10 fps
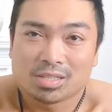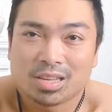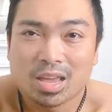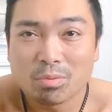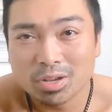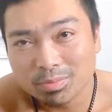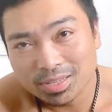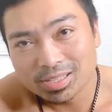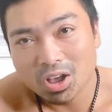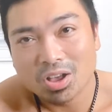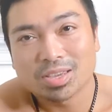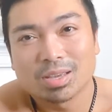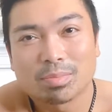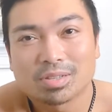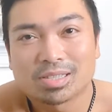Today we're going to be talking
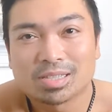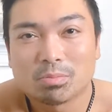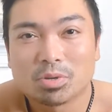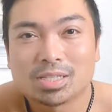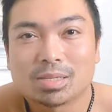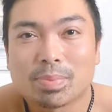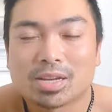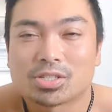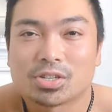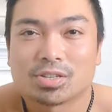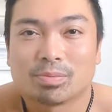about someone special.